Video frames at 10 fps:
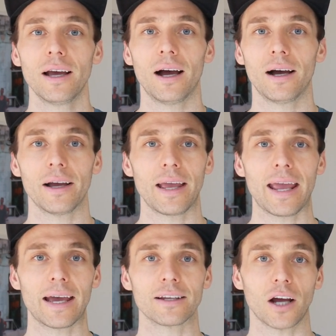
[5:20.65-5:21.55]

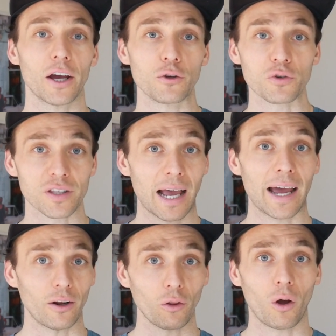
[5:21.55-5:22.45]
and I used
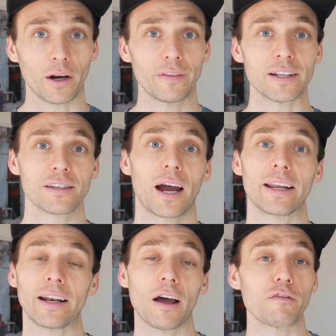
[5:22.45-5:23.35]
that a lot on the inside,
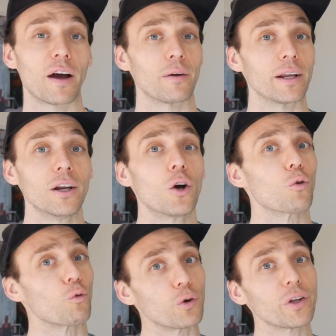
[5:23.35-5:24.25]
and I found it
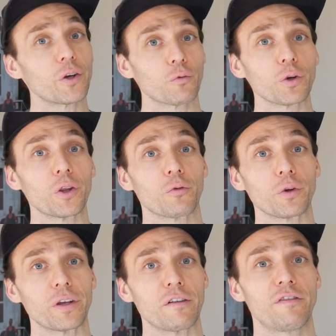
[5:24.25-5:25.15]
really, really,
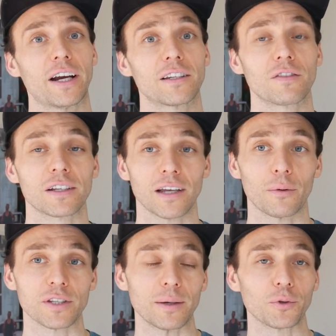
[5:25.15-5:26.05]
really effective because I
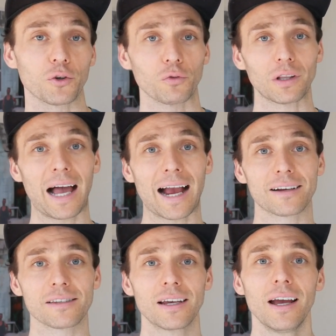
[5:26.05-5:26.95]
was able to
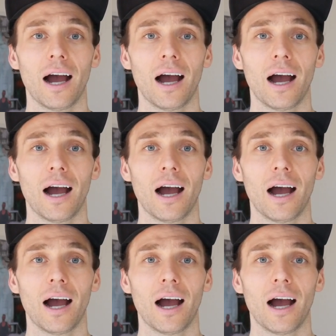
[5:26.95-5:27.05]
relax.